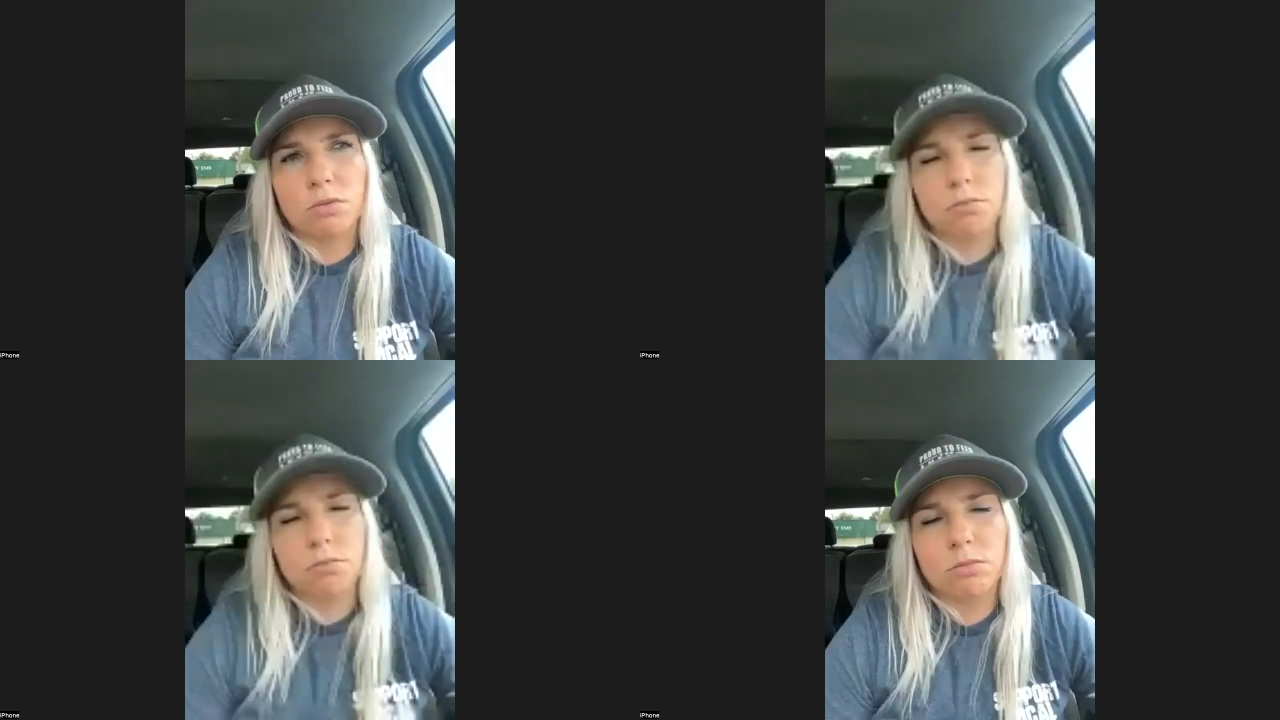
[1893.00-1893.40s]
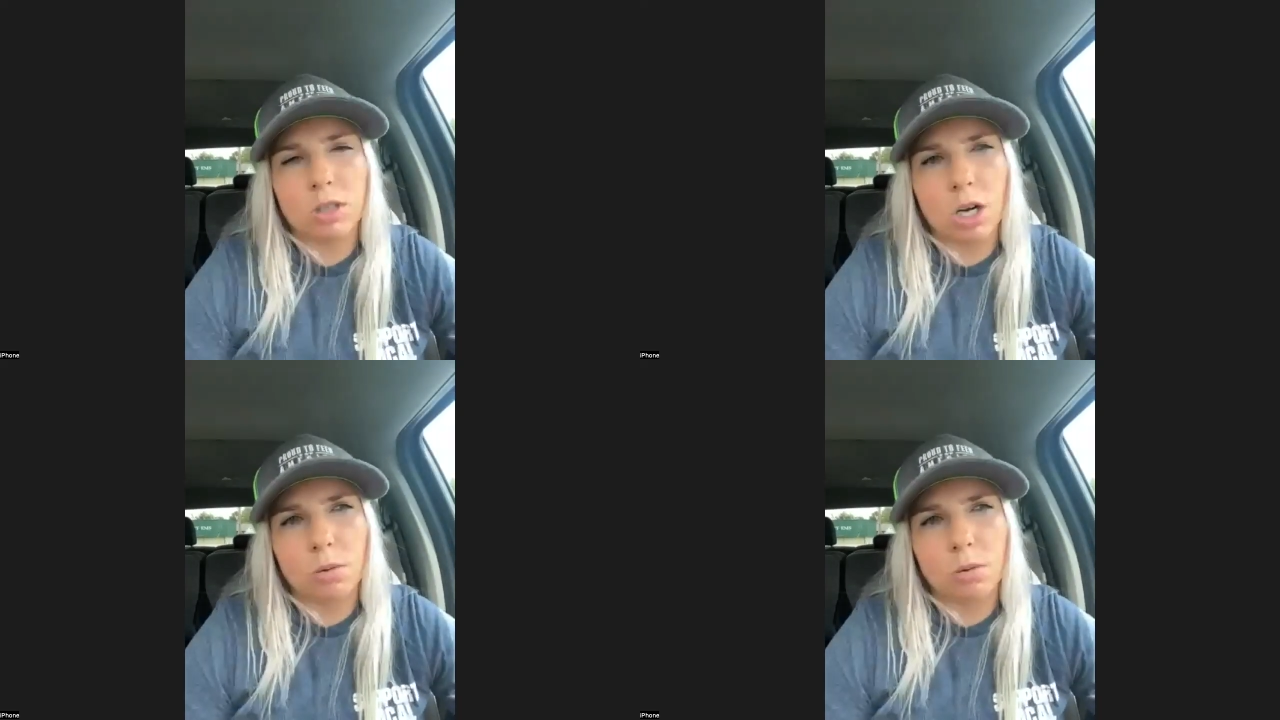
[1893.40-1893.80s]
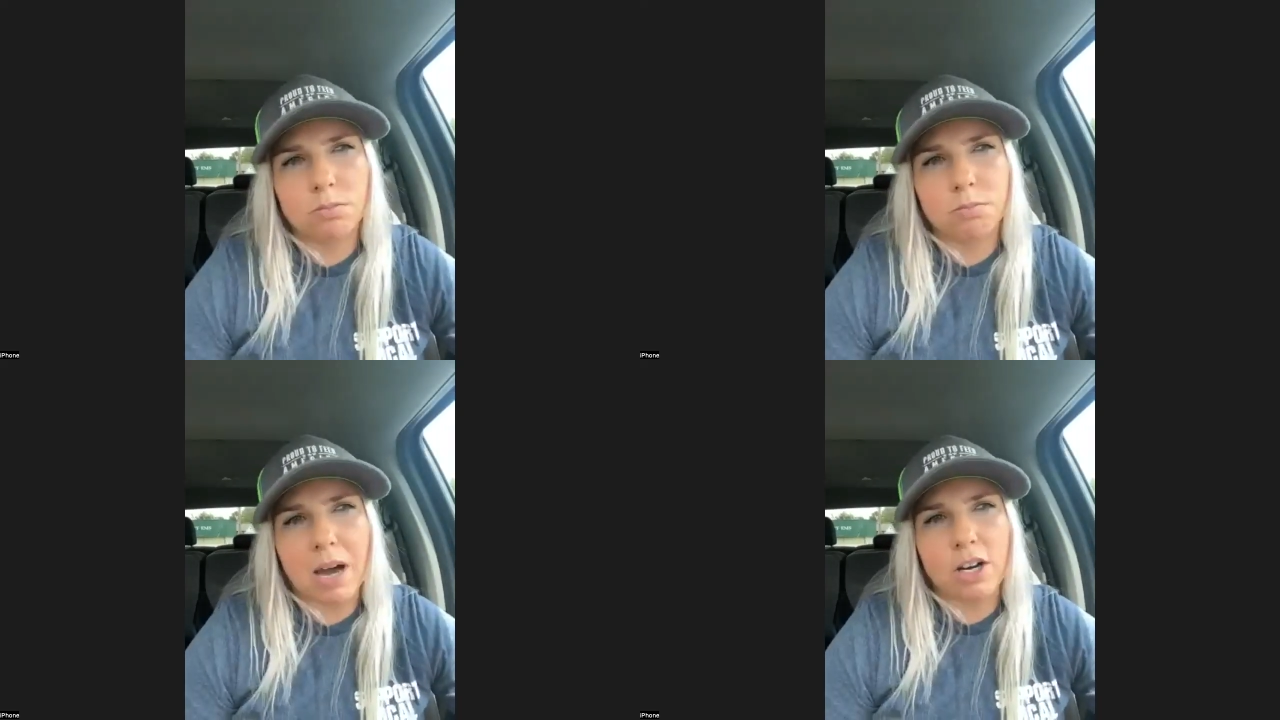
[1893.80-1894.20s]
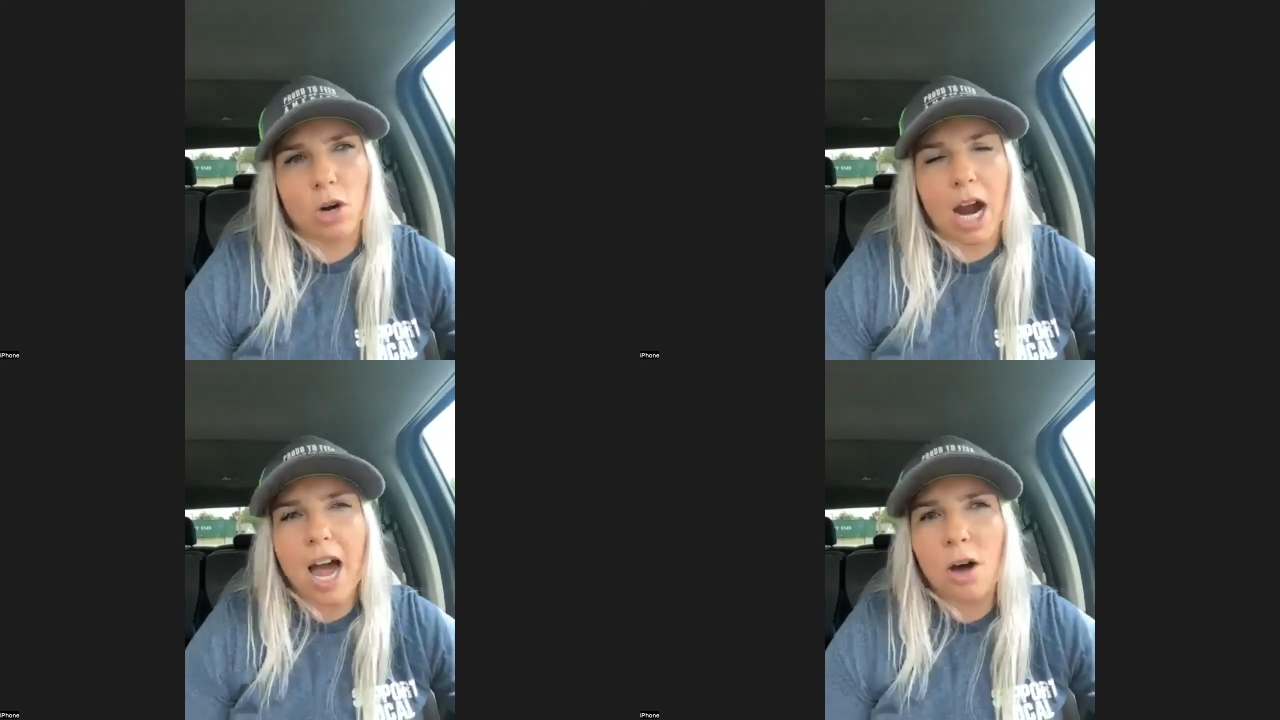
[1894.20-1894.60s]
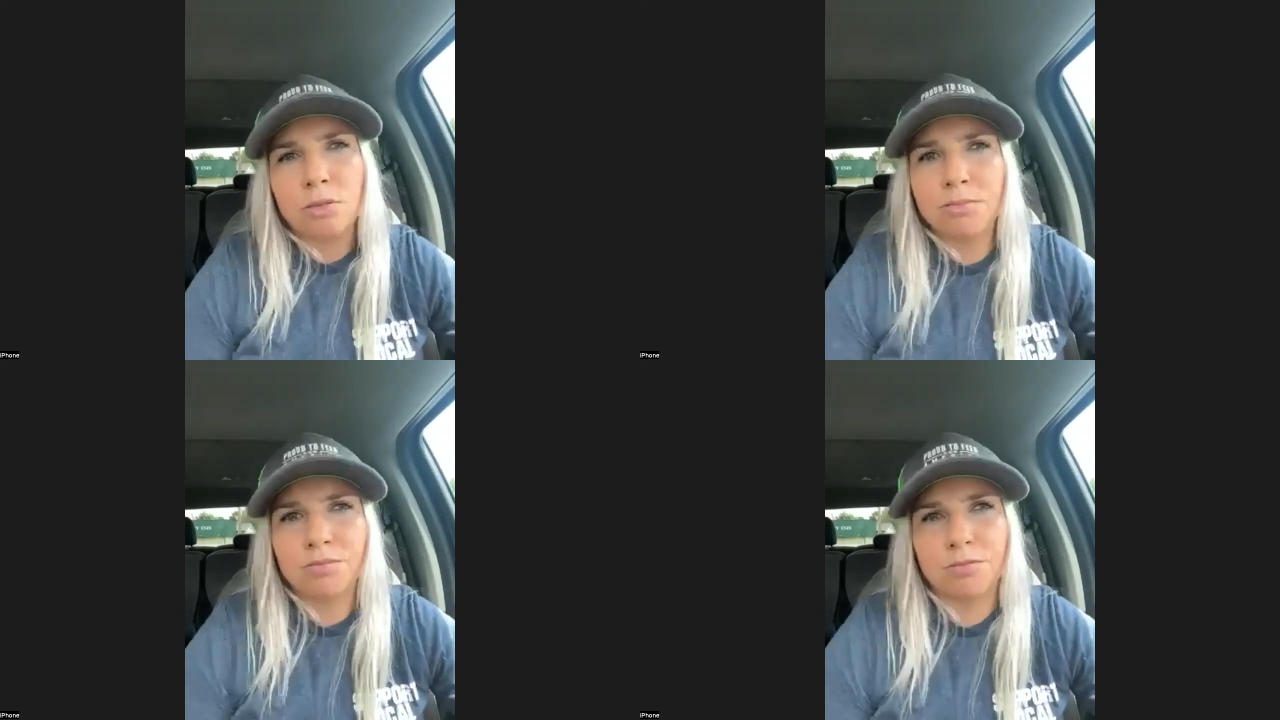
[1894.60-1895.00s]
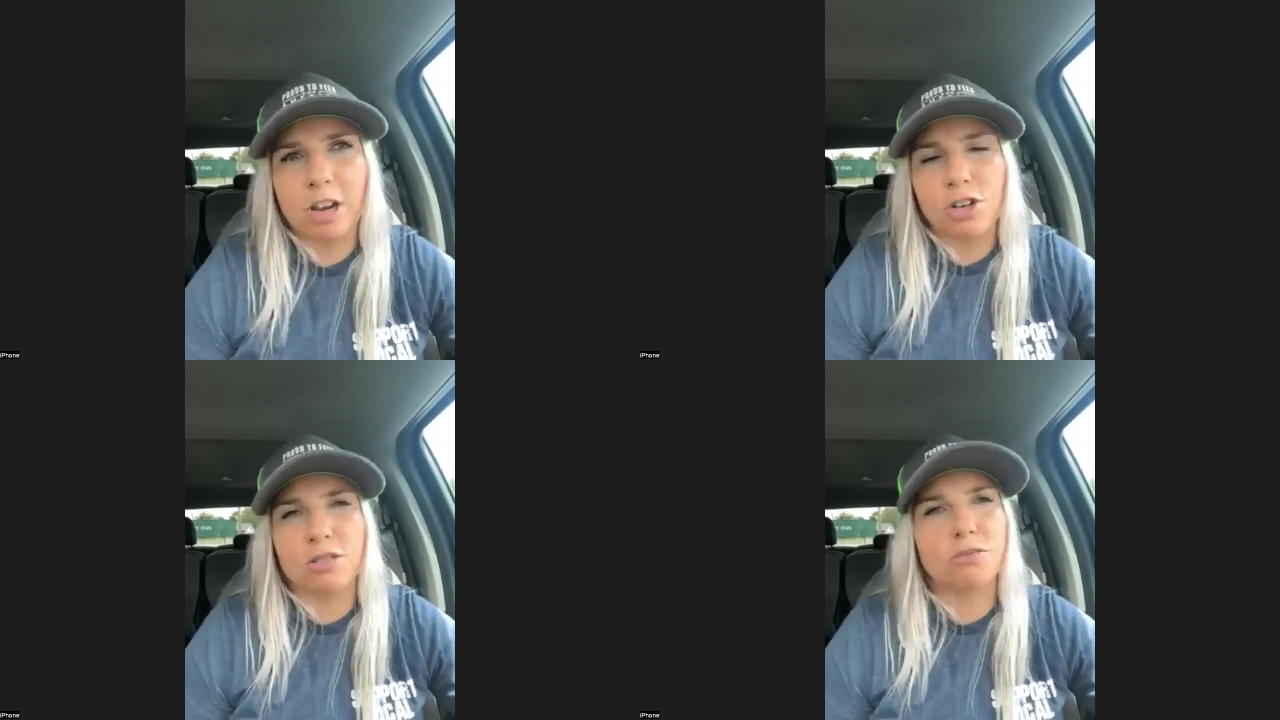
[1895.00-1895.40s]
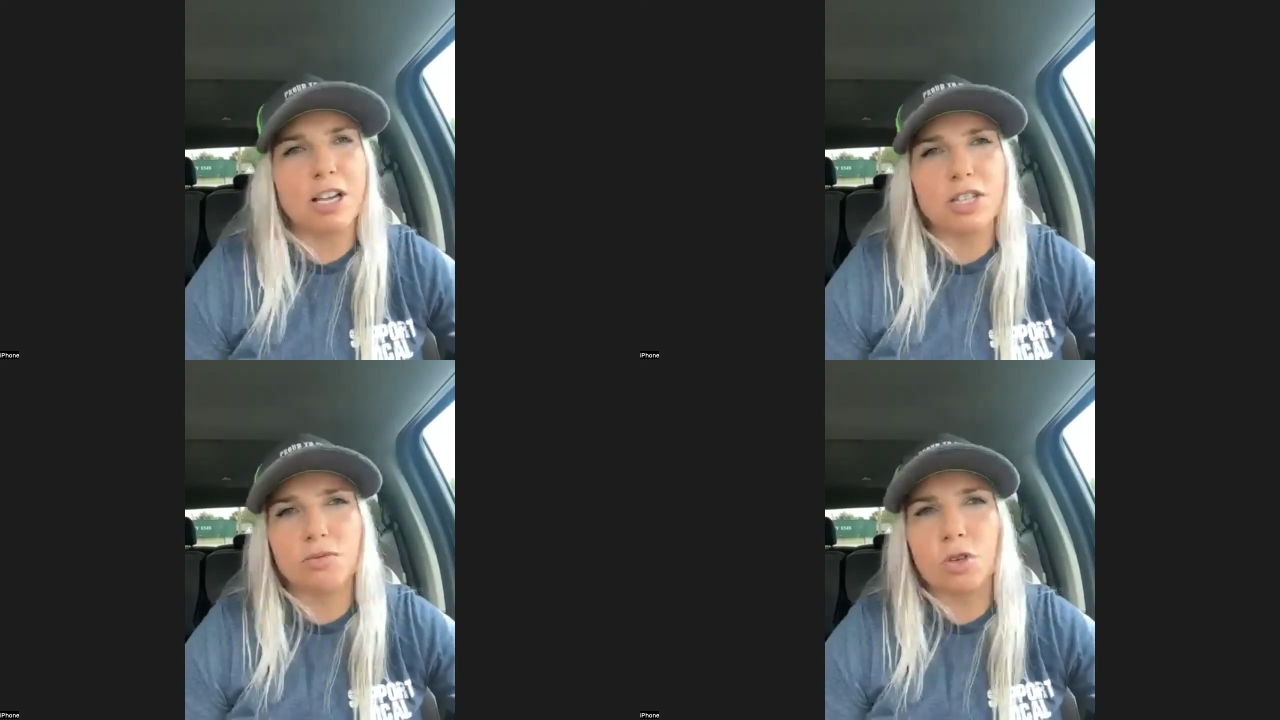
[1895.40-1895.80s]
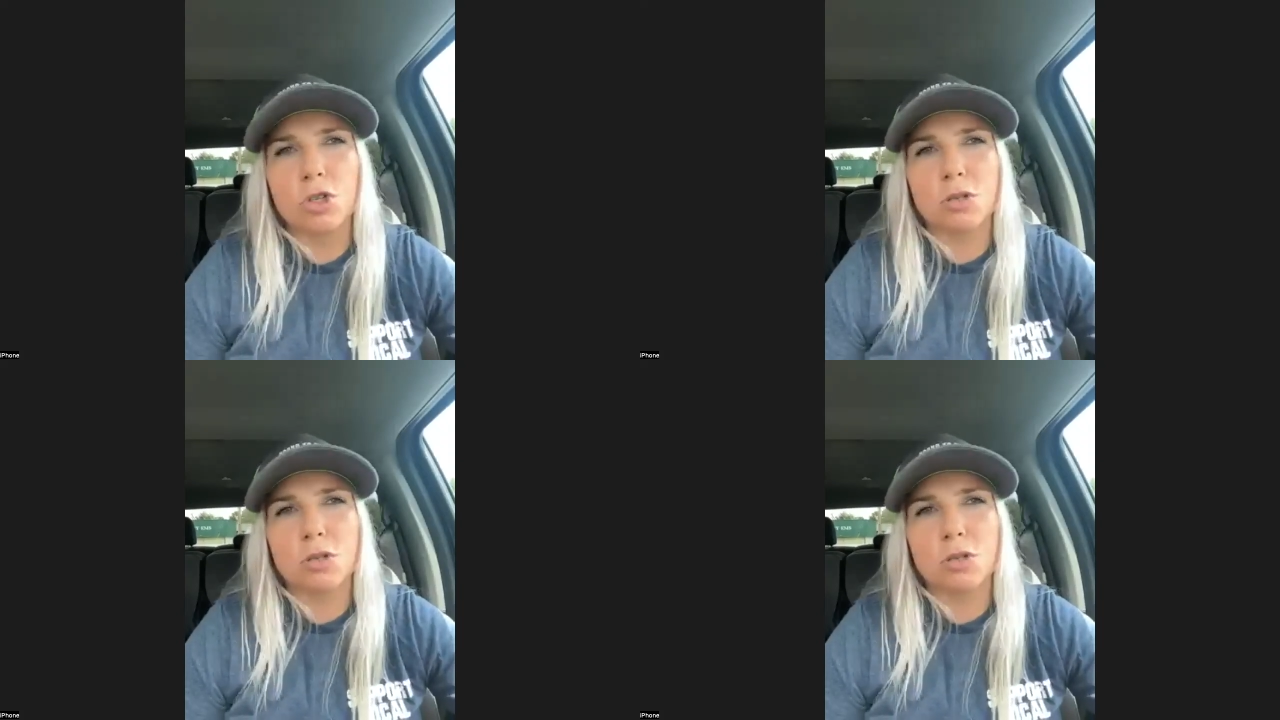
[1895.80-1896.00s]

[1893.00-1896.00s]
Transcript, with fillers: you know my crowd fairs and festivals